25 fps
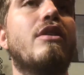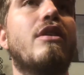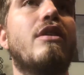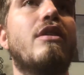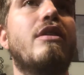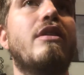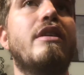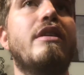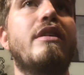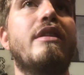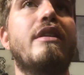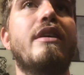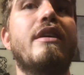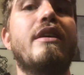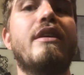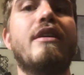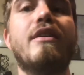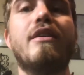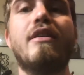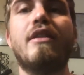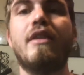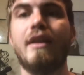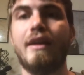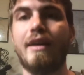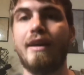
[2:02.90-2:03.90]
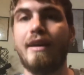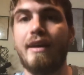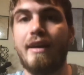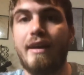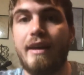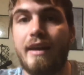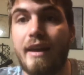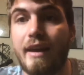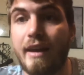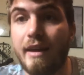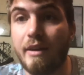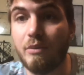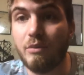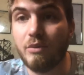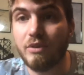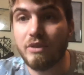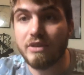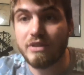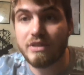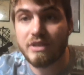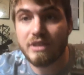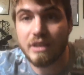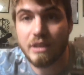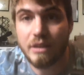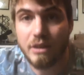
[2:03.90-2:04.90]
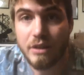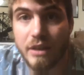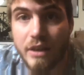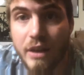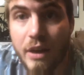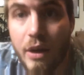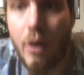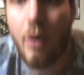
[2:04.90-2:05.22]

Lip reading: card in there, and we see